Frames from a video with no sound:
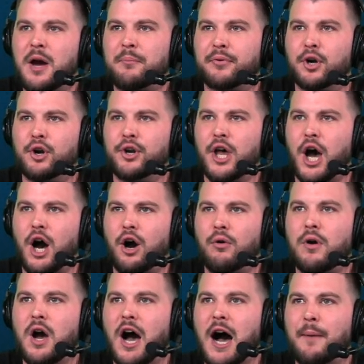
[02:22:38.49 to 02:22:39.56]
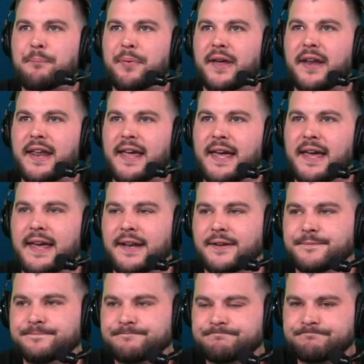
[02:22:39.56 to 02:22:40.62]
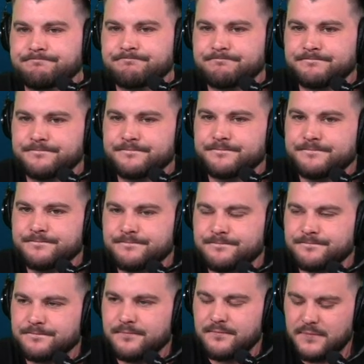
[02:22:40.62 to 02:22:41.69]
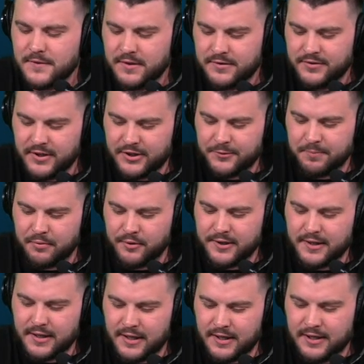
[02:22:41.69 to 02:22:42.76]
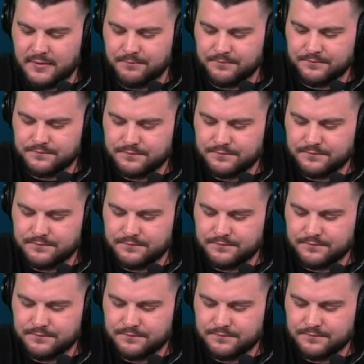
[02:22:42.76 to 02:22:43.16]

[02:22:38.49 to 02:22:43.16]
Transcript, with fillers: Bruno up and in. Six-point game.